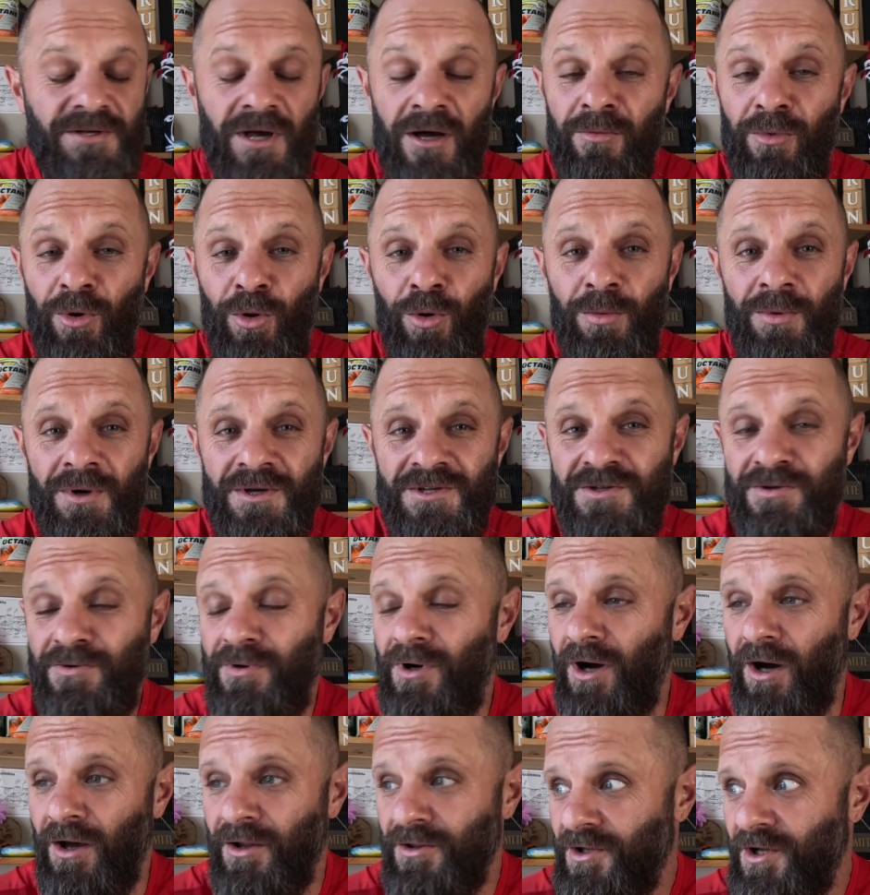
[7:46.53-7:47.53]
I'm almost to
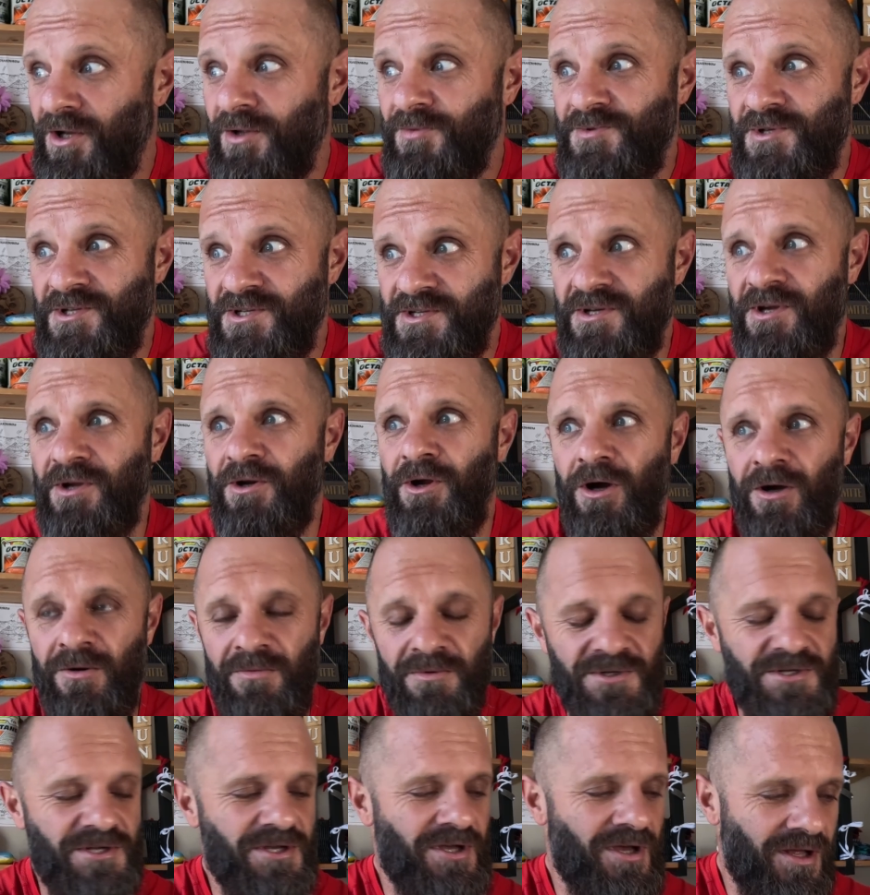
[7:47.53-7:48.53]
100
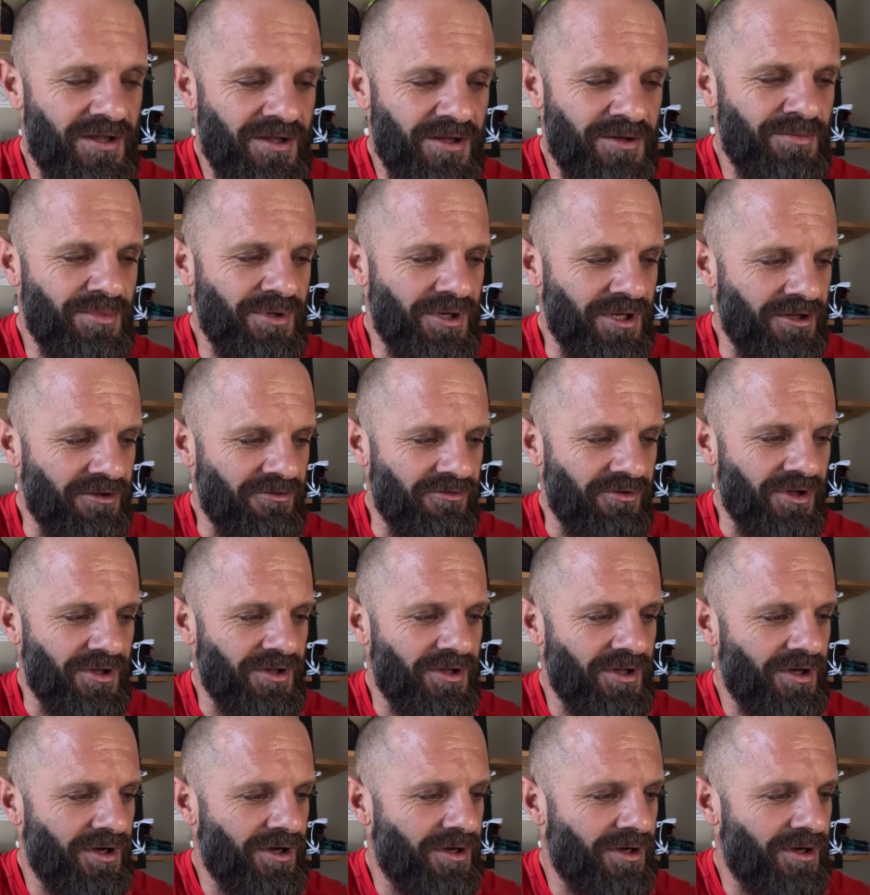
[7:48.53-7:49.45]
subscribers. Can you believe it?